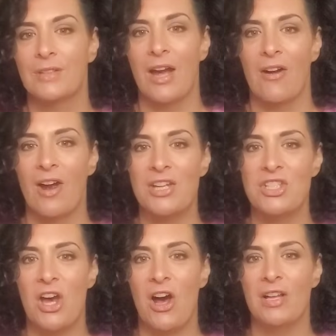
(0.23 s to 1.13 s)
All right,
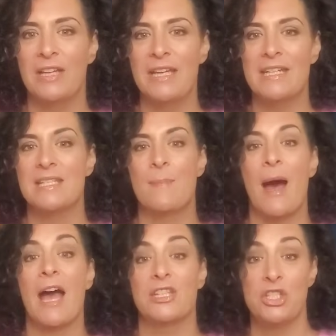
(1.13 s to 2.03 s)
y'all, it is
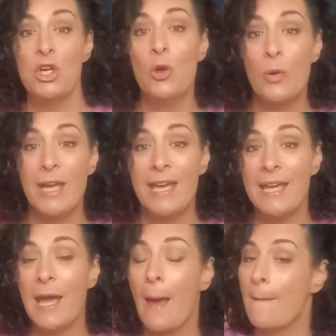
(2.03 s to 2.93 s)
my
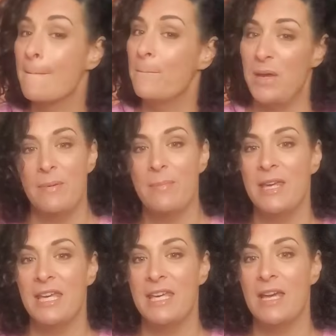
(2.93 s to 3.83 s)
2-week
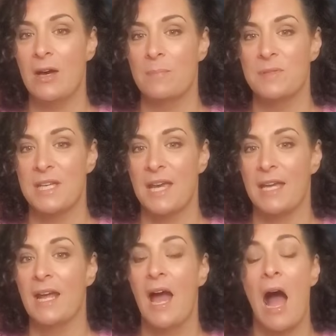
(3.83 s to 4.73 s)
BBBE
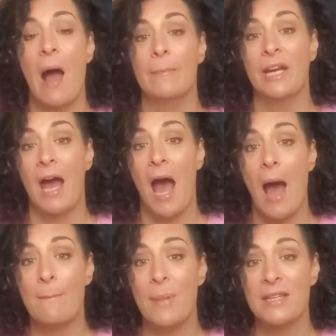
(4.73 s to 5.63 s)
update. I'm gonna
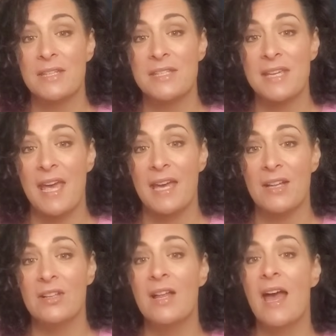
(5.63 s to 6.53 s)
hop on the
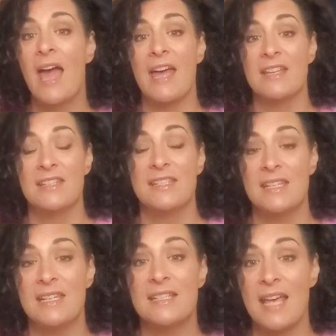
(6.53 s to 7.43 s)
scale and
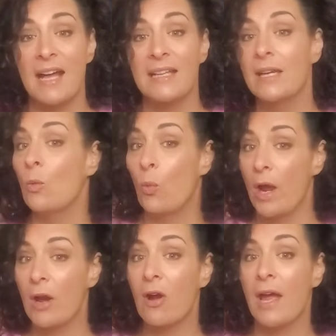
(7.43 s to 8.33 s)
see exactly
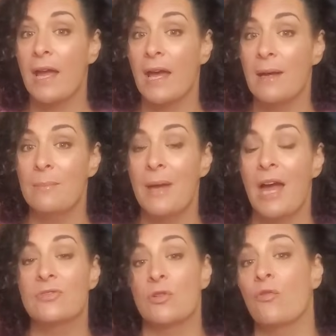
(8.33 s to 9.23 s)
where I am
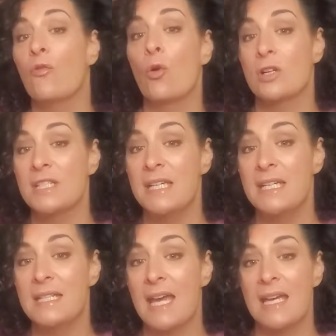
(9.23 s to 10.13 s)
after
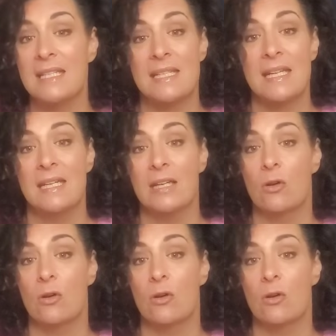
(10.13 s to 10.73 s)
14 days eating